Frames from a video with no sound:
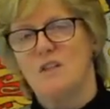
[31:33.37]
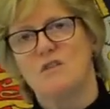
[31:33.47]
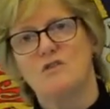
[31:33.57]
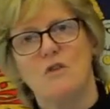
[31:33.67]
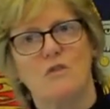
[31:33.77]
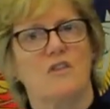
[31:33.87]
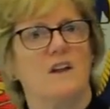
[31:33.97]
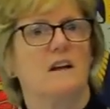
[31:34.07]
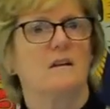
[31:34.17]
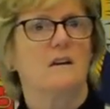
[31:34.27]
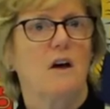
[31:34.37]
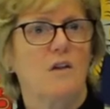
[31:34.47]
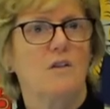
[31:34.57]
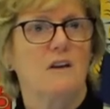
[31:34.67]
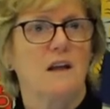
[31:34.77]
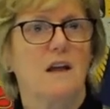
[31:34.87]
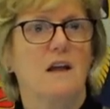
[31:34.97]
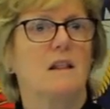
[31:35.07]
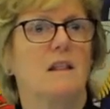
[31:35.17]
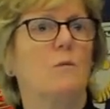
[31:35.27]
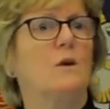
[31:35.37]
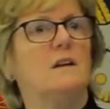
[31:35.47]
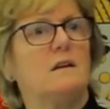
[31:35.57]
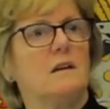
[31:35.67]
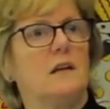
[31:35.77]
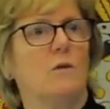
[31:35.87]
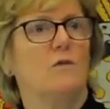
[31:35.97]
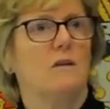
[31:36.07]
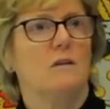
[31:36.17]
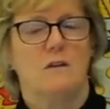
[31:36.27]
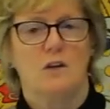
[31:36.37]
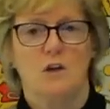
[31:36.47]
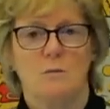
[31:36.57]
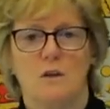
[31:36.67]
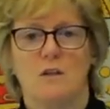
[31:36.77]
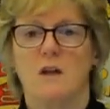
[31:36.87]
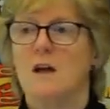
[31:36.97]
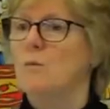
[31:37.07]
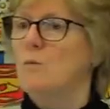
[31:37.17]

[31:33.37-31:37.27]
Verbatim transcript: It's toxic and nasty, so we didn't use it in humans.